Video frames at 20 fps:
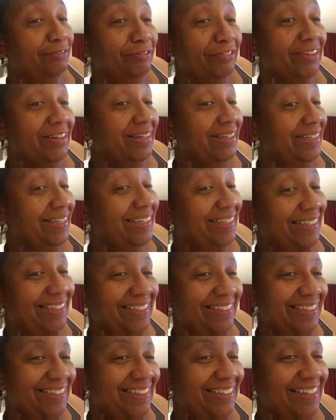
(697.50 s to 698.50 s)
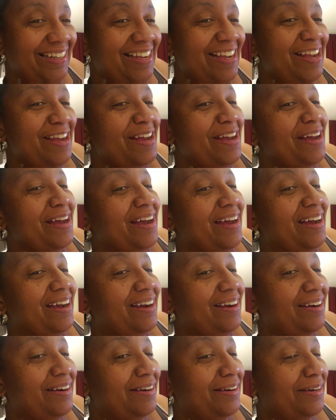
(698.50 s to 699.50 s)
really.
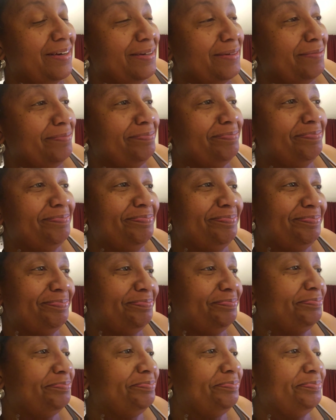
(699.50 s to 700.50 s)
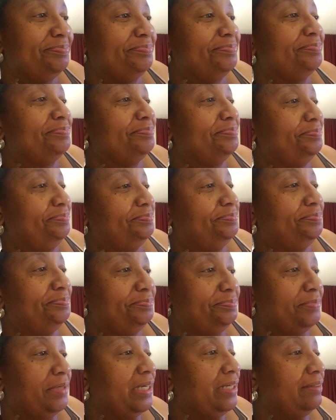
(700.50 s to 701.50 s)
Um,
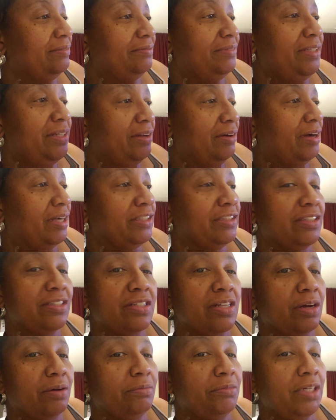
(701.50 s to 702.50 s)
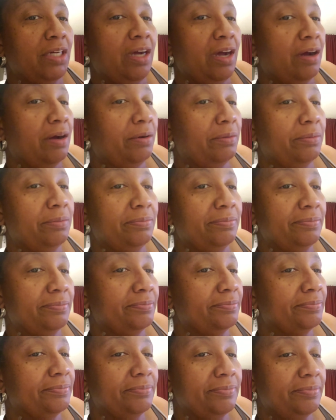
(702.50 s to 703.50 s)
but, you know, I just told him to go,
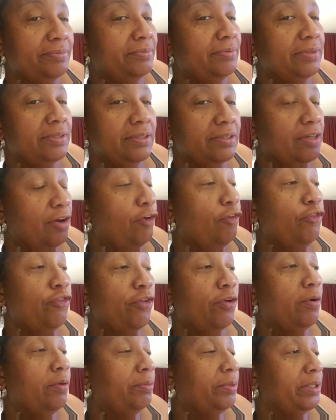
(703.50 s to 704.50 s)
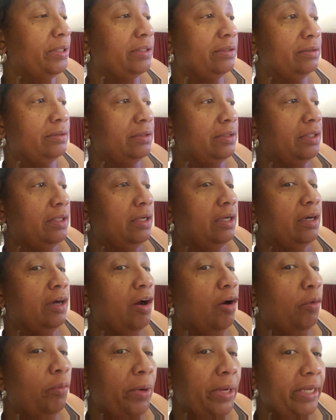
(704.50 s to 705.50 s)
to just go forward.
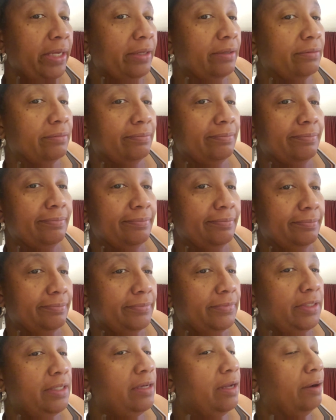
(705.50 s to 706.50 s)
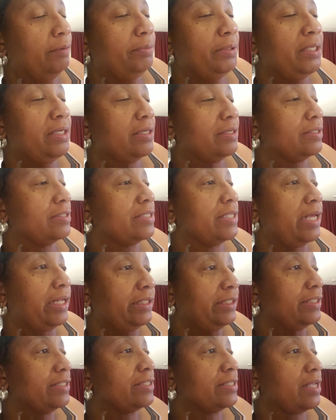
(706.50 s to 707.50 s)
Go where? You know, because
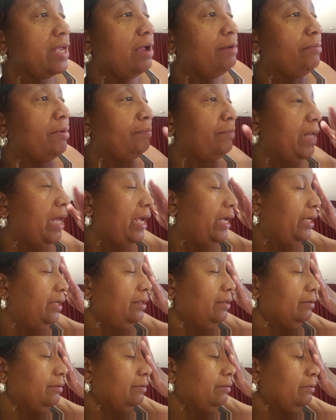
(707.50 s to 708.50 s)
at this time I'm like,